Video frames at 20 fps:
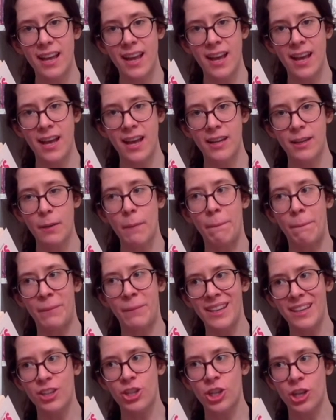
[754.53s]
and
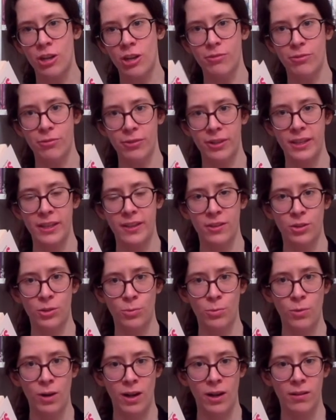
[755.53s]
being child-free as
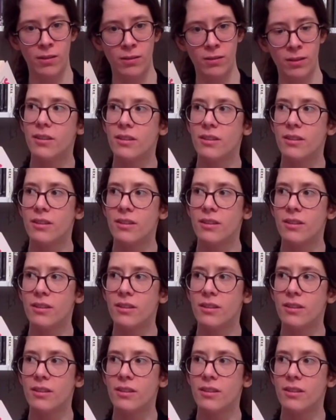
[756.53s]
well.